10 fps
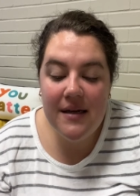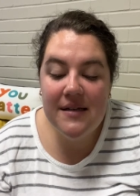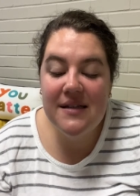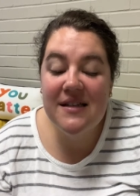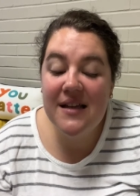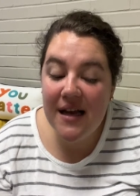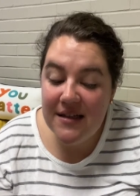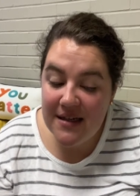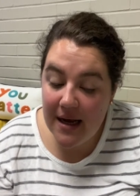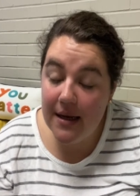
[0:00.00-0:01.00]

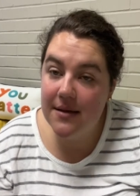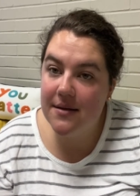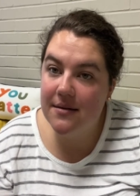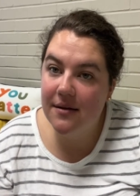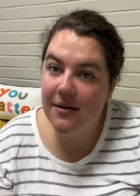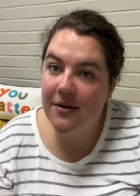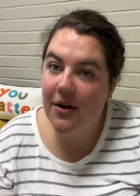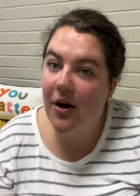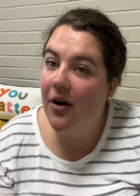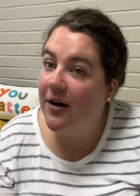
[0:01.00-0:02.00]
Sundays
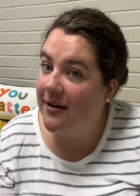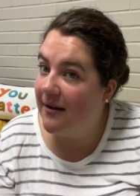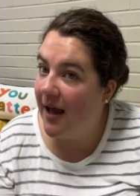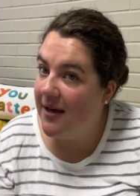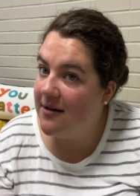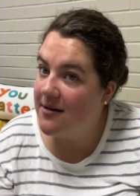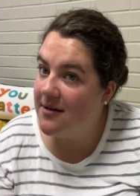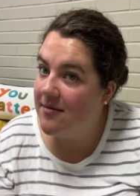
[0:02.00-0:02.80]
are in Lent?